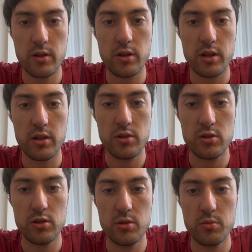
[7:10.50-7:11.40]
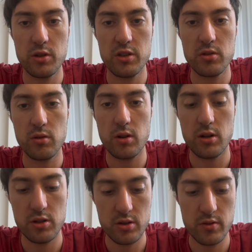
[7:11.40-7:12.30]
okay, consume
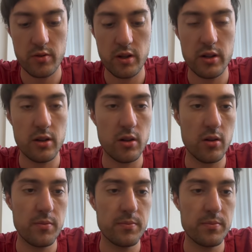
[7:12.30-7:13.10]
resource, find all.